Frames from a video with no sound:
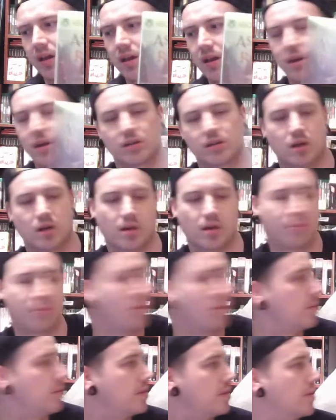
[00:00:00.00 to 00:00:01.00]
so I
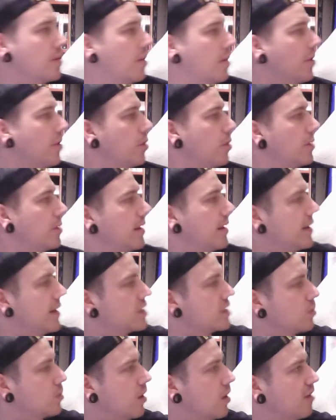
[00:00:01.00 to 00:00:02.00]
probably won't open it.
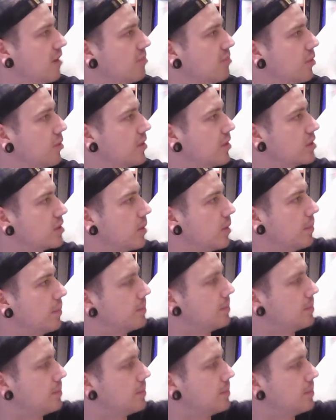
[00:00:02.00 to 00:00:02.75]
That's why I've bought this one